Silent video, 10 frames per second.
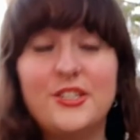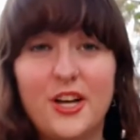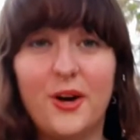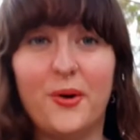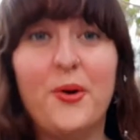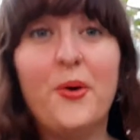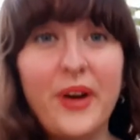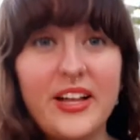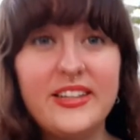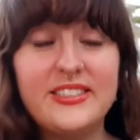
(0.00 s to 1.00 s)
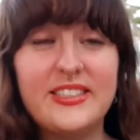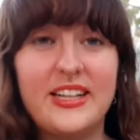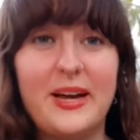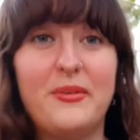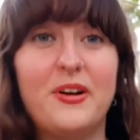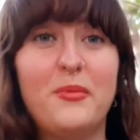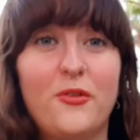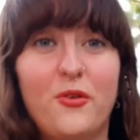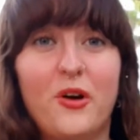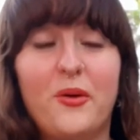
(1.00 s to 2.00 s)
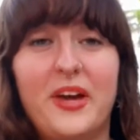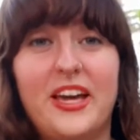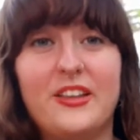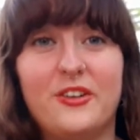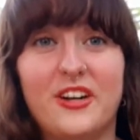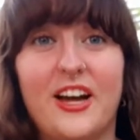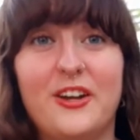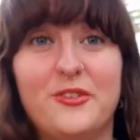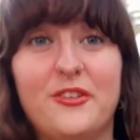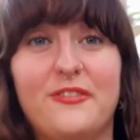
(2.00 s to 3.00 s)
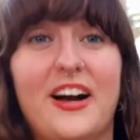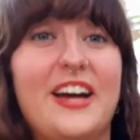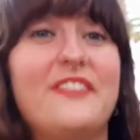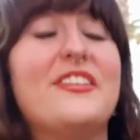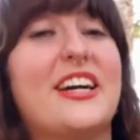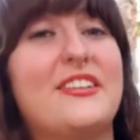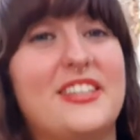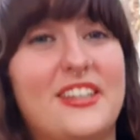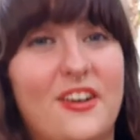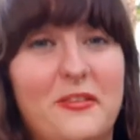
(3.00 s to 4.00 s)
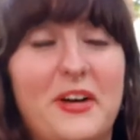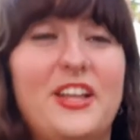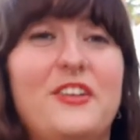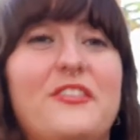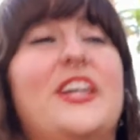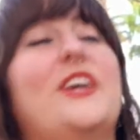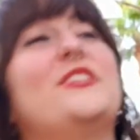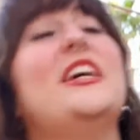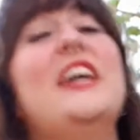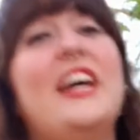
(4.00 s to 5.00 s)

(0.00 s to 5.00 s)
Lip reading: So, quick disclaimer before we learn how to do a 5, like I've said in all my other videos,